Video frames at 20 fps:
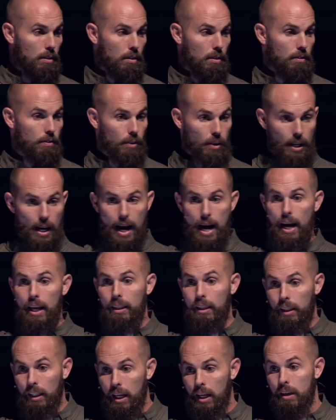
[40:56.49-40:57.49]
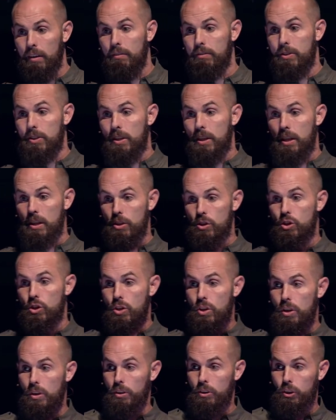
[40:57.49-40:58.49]
For God loves his
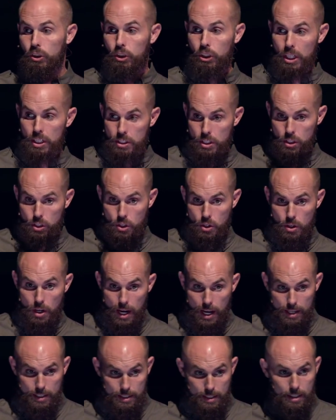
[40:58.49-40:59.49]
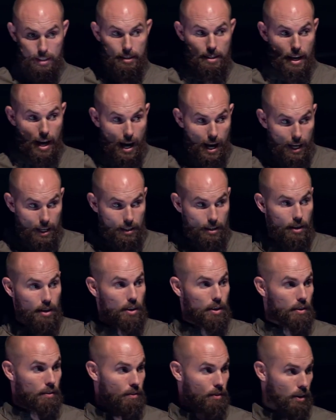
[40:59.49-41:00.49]
church. Jesus Christ died
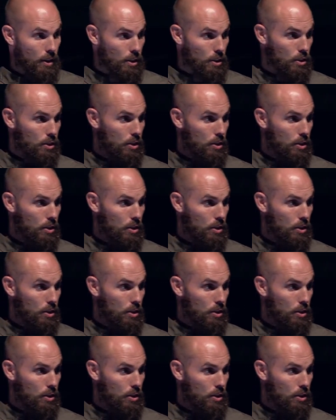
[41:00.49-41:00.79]
for his